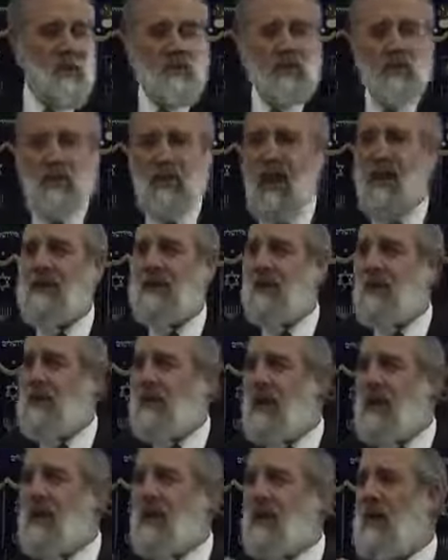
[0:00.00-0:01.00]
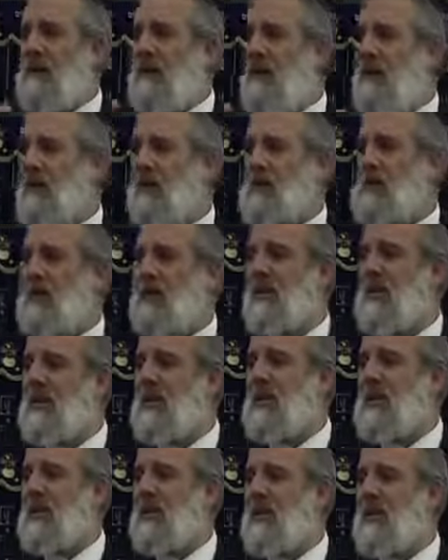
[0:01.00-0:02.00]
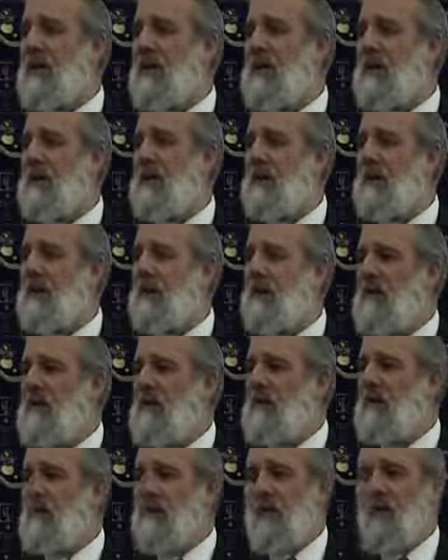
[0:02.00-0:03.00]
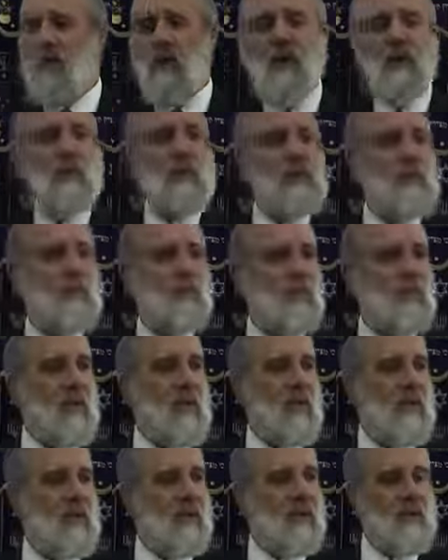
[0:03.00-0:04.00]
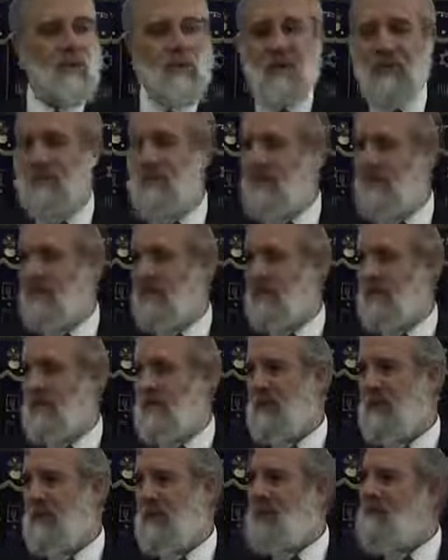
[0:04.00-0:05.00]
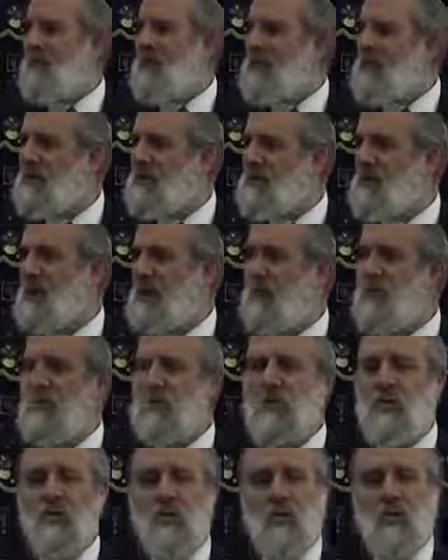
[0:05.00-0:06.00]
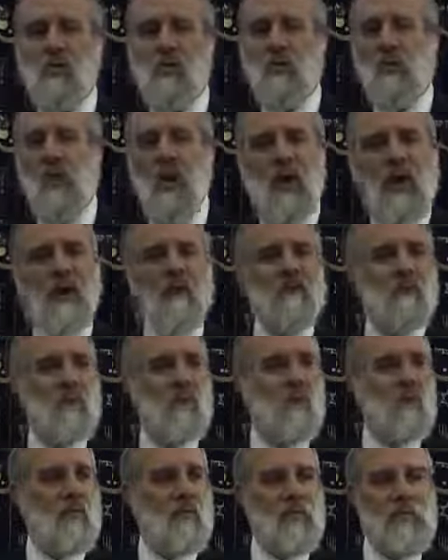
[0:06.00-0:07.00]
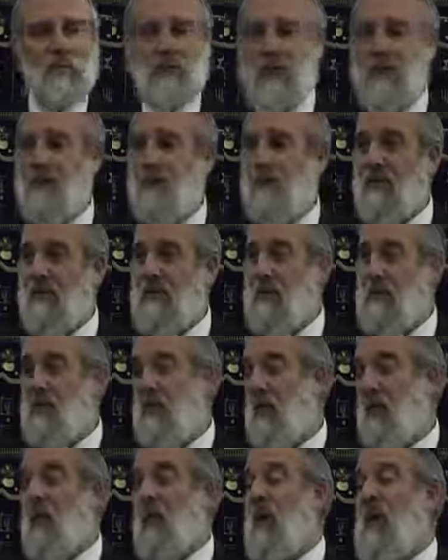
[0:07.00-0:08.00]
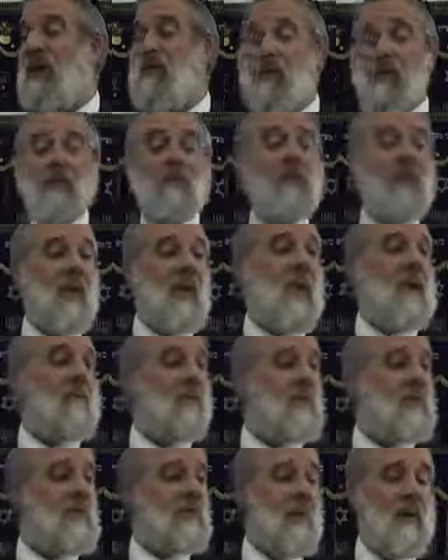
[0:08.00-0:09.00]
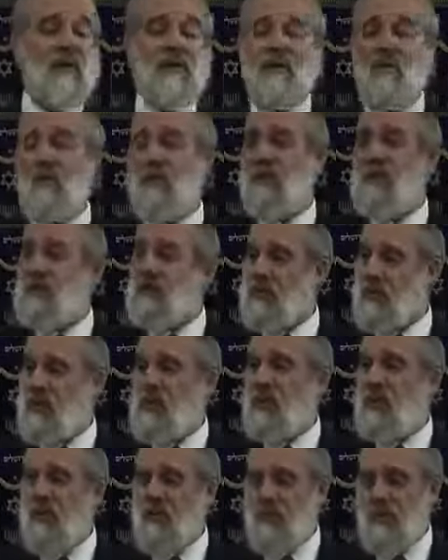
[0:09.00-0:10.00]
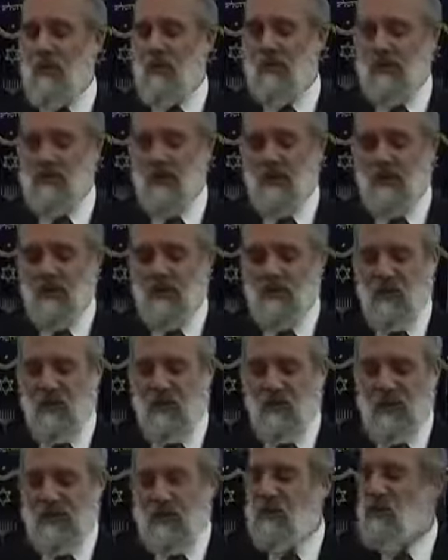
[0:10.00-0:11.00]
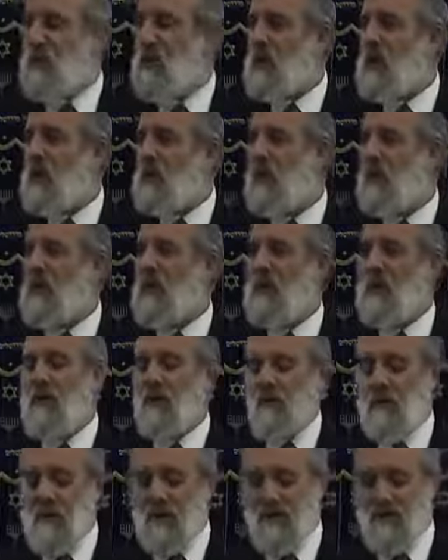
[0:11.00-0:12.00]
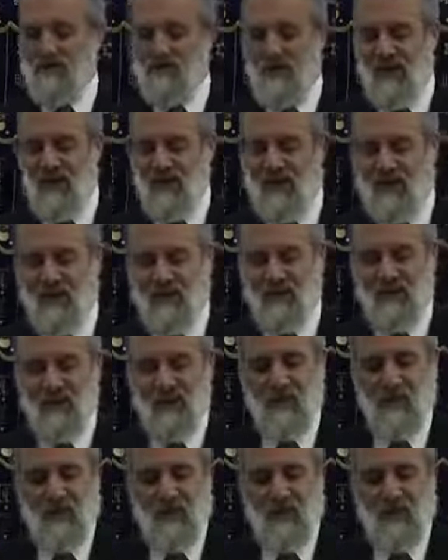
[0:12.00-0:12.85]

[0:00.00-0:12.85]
So that's already giving us an idea of where this midah is to be found amongst those who have no respect for others. Now, why don't they have respect for others? Well, that's what, that's what we're going we're going to find out.